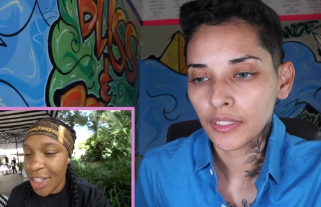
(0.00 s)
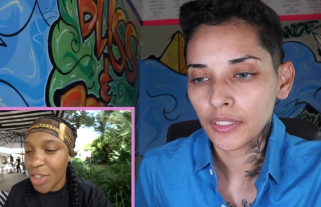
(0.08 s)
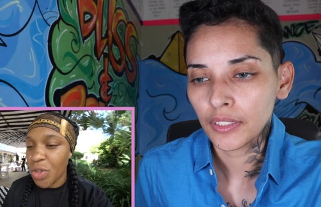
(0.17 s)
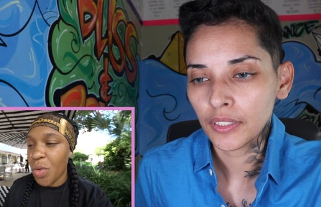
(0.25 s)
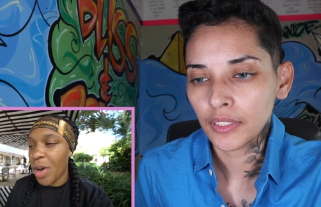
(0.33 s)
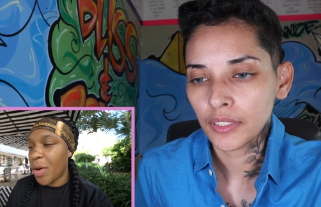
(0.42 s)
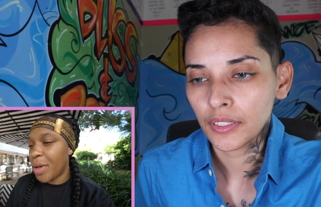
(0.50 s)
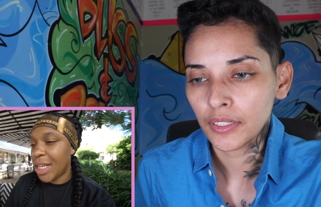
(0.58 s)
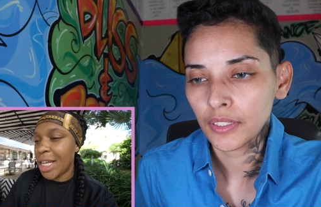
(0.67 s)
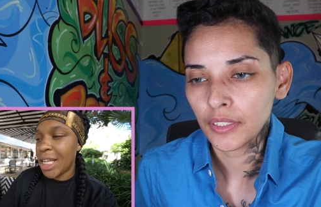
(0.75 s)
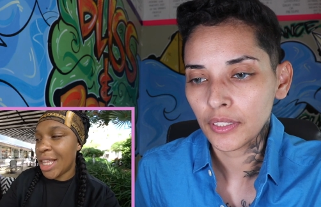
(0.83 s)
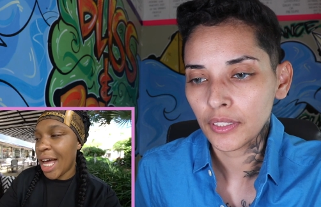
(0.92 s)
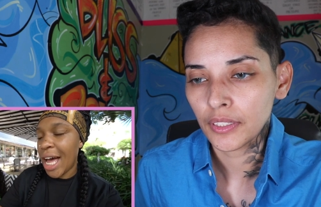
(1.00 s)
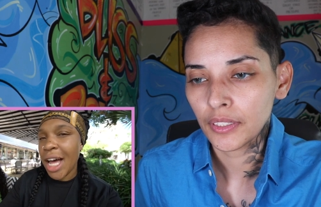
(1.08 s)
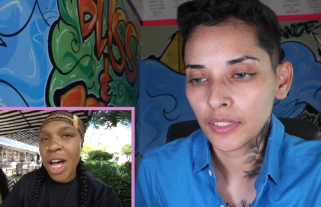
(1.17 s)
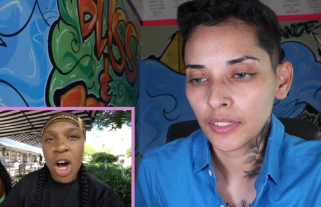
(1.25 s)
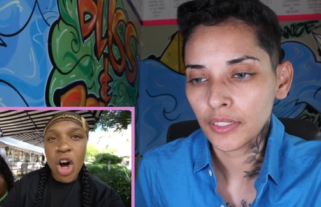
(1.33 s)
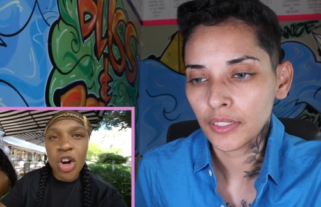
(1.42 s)
Speaker 1: ginger ale. We need that.
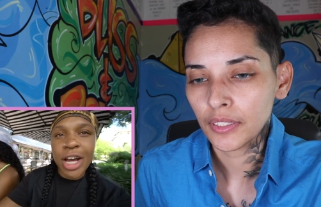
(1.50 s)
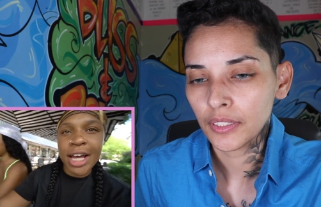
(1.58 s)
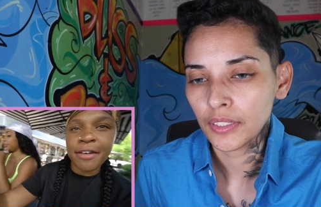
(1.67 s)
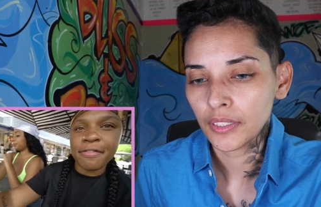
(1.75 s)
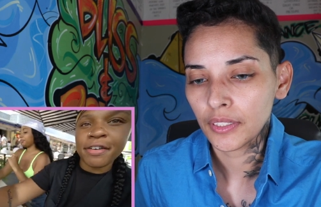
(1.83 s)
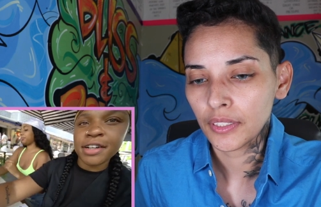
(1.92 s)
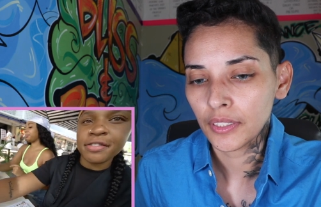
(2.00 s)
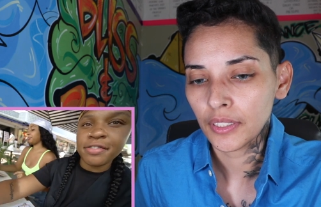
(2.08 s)
Okay. Fun